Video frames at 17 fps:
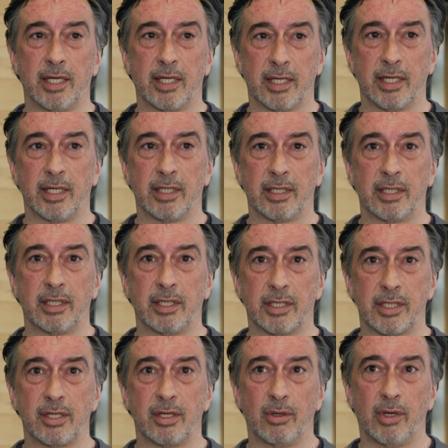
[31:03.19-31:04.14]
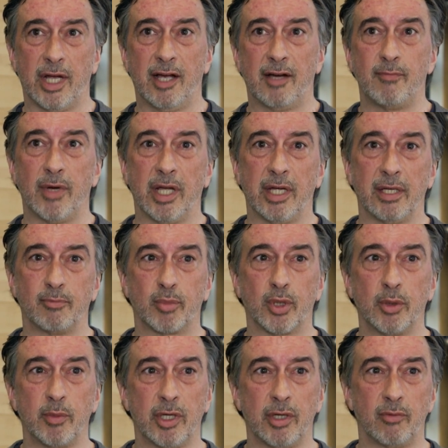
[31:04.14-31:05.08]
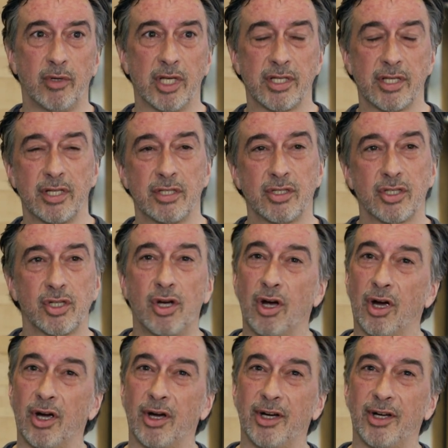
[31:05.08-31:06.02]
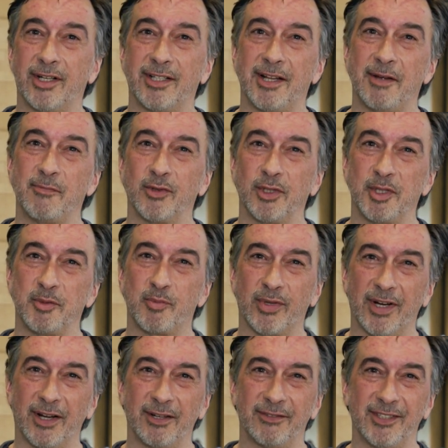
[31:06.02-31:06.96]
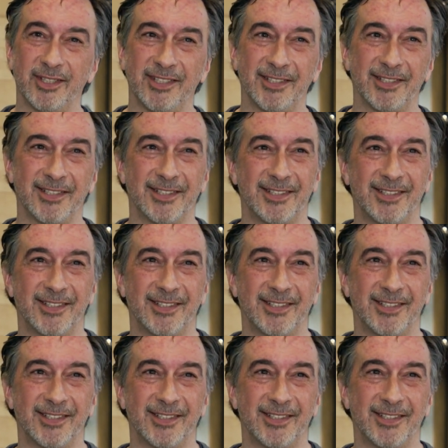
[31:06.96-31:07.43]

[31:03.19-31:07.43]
And so I have my permanent residence card. I'm really proud of it.